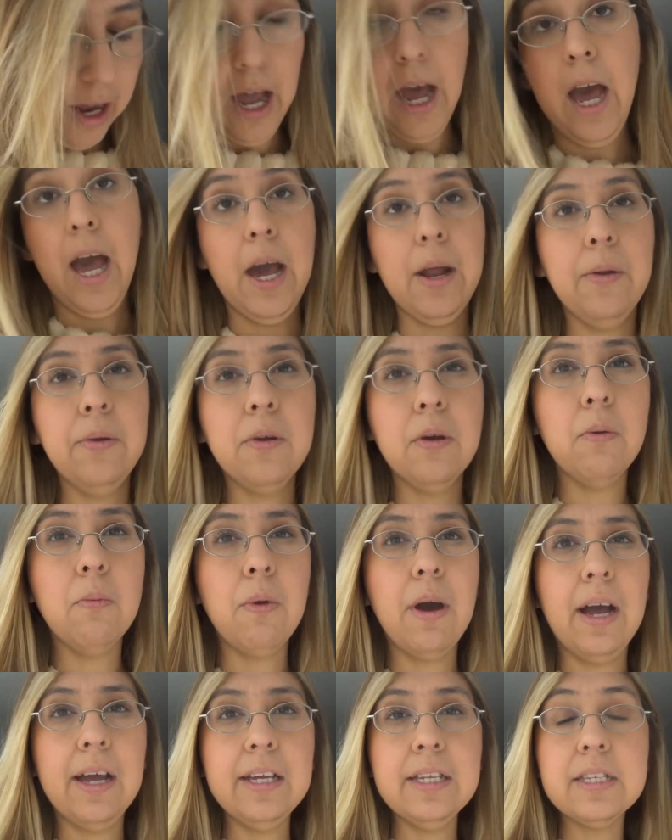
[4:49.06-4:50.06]
I don't know
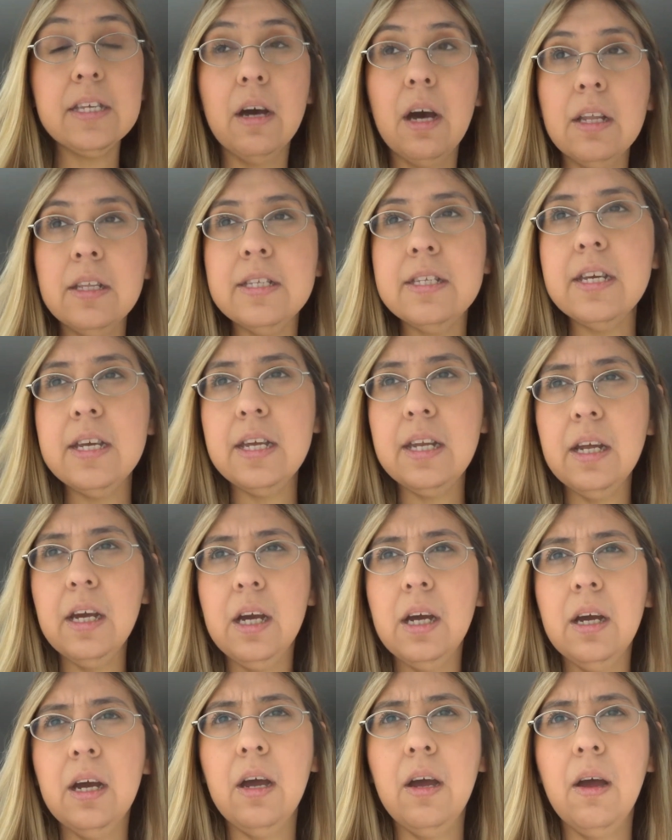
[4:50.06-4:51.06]
why it's haunted.
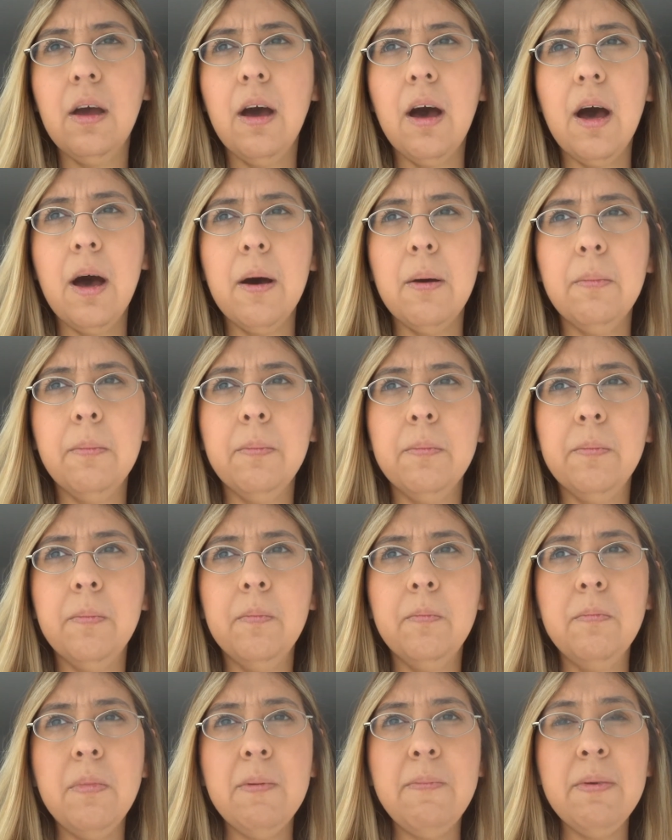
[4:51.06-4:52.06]
Um,
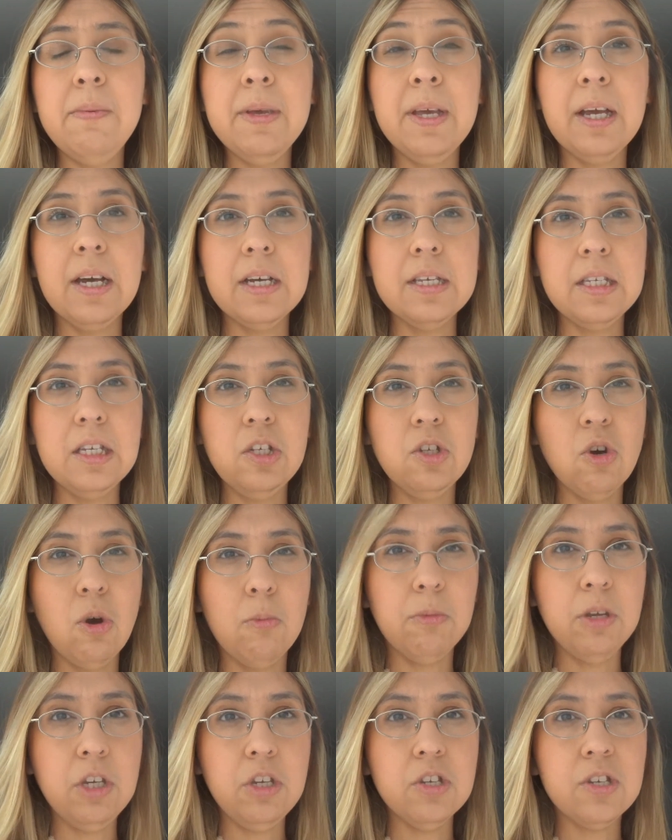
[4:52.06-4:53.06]
Maybe because he
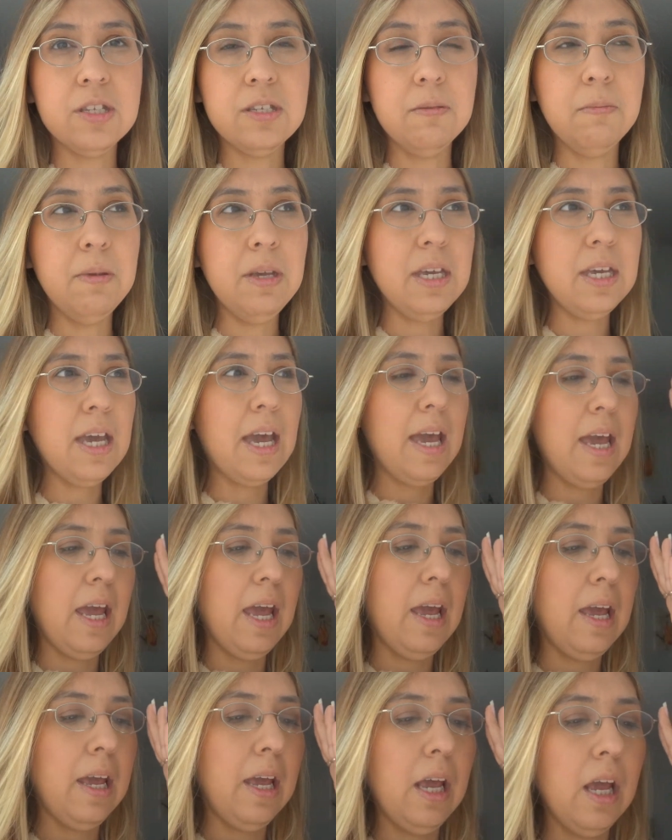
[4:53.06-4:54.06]
told me it used to be
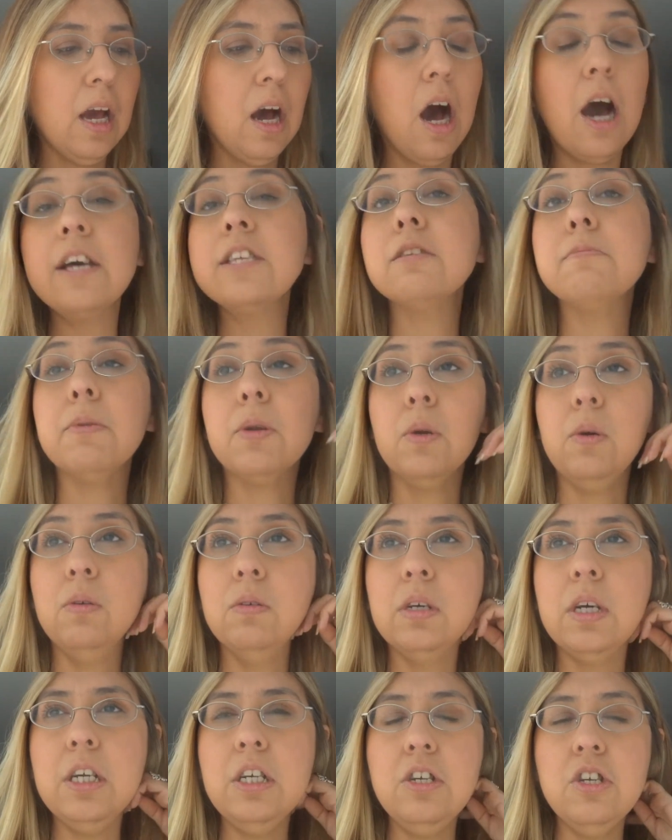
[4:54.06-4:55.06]
a hospital.
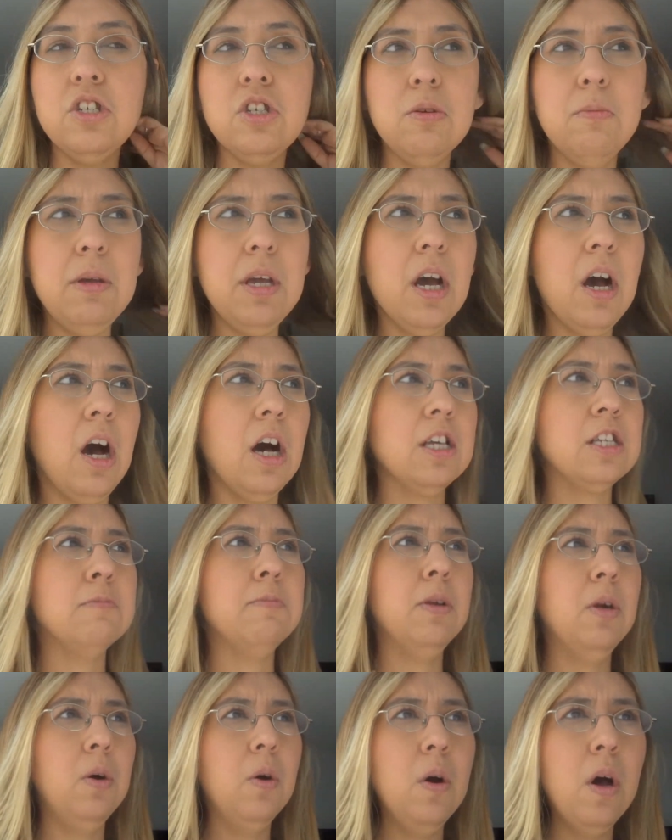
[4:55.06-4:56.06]
It used to be a
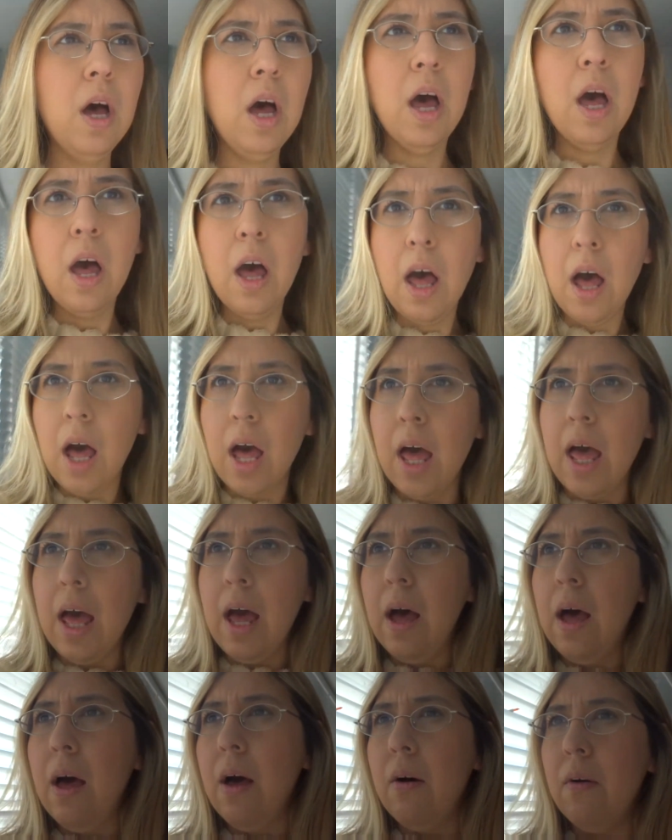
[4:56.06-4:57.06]
hospital.
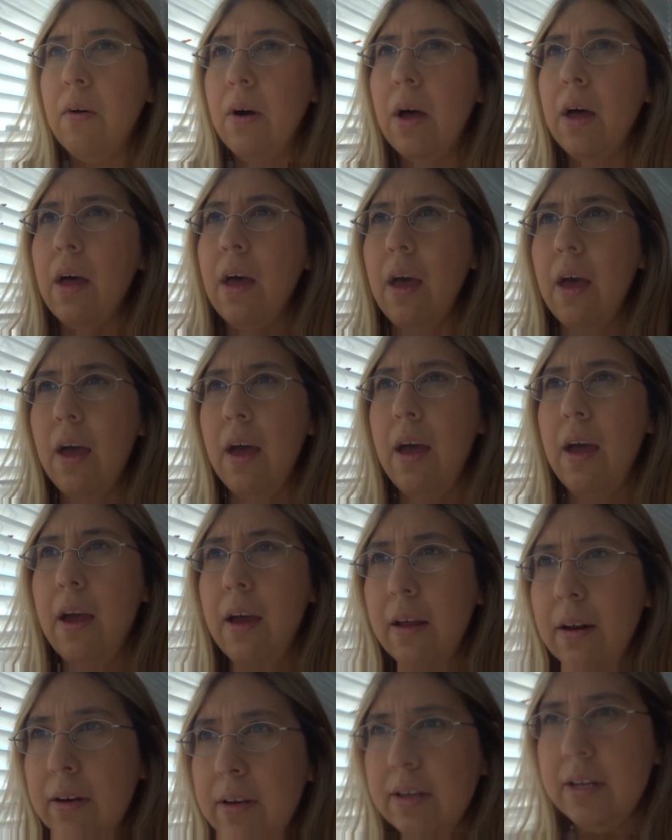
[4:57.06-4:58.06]

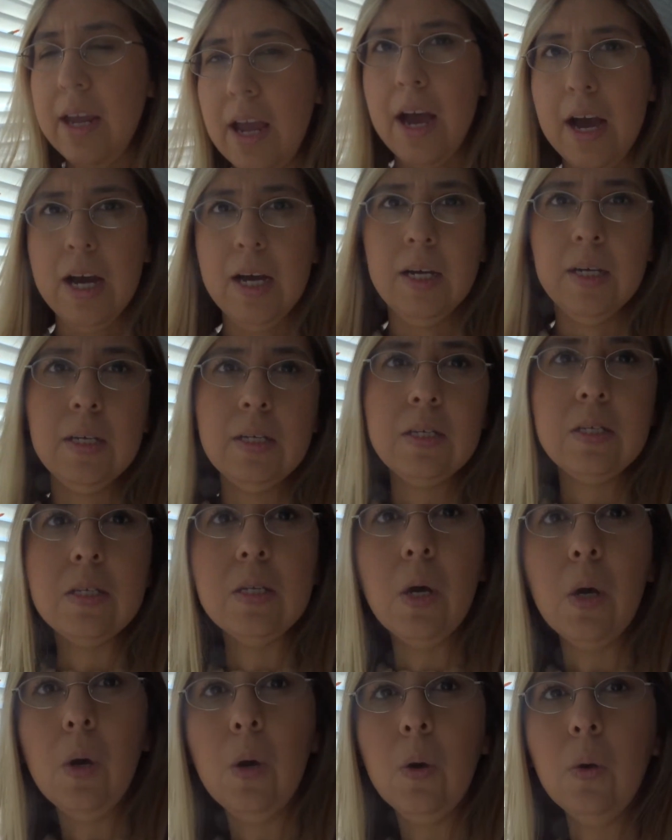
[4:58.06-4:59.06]
And yeah,
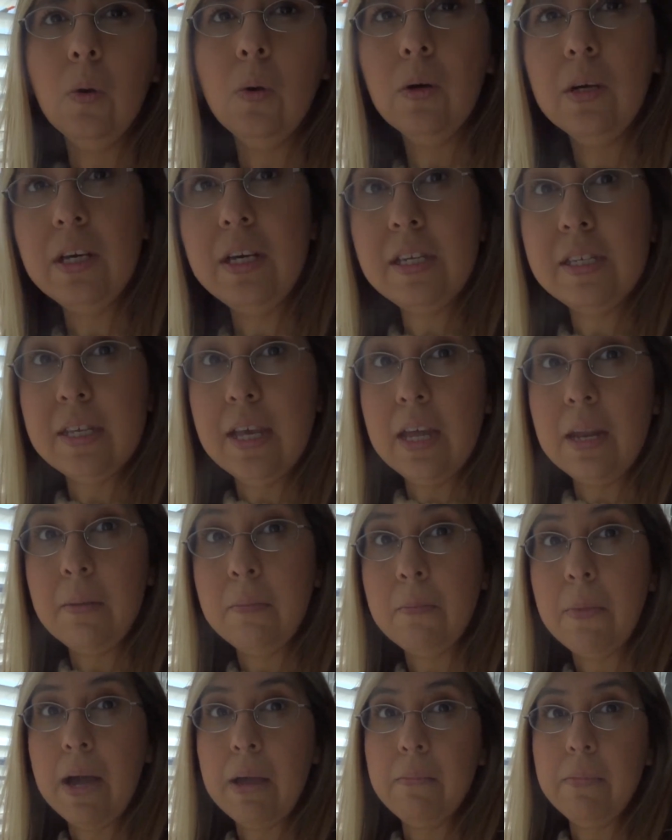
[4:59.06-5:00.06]
so he said it
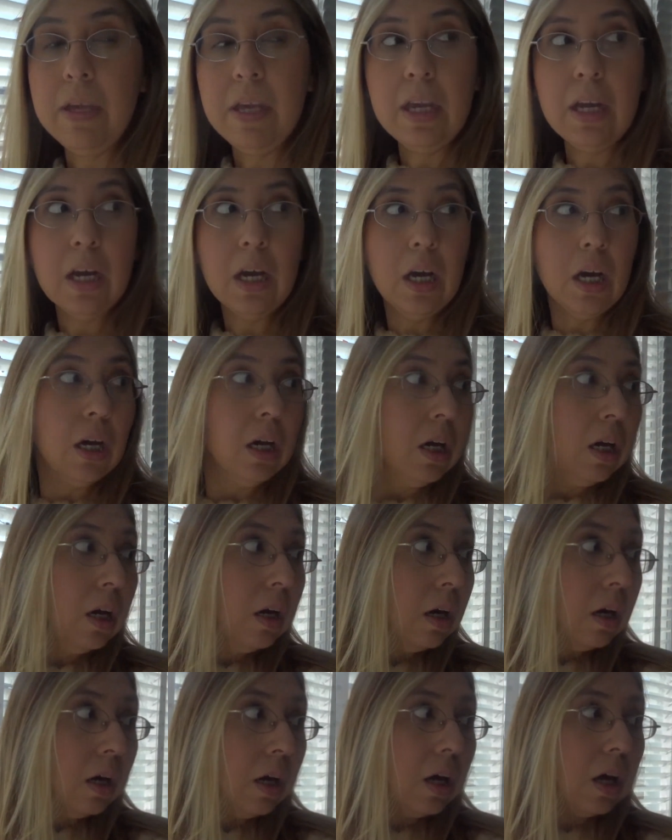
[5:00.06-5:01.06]
might be
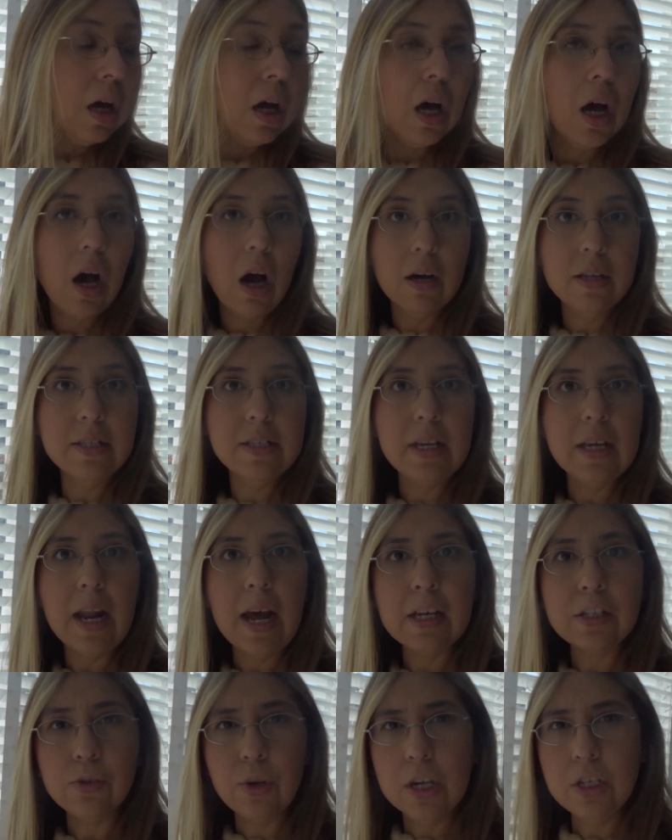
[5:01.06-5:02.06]
haunted.
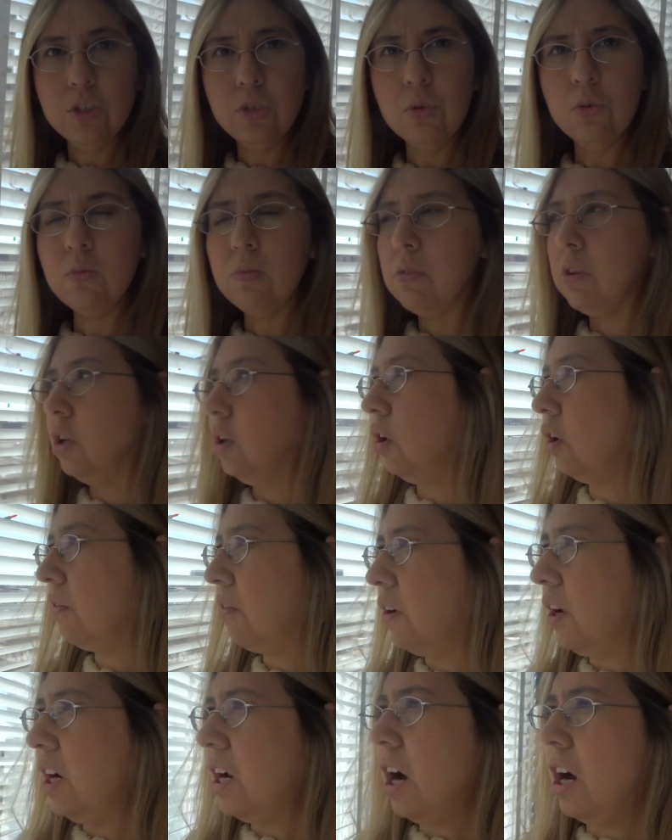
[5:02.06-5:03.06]
I tried to look
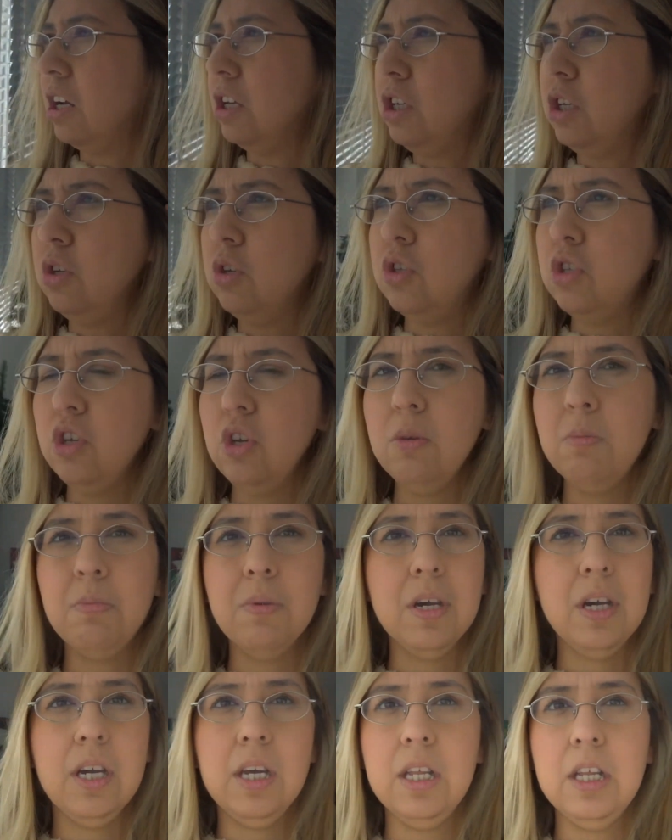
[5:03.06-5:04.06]
for it on YouTube, but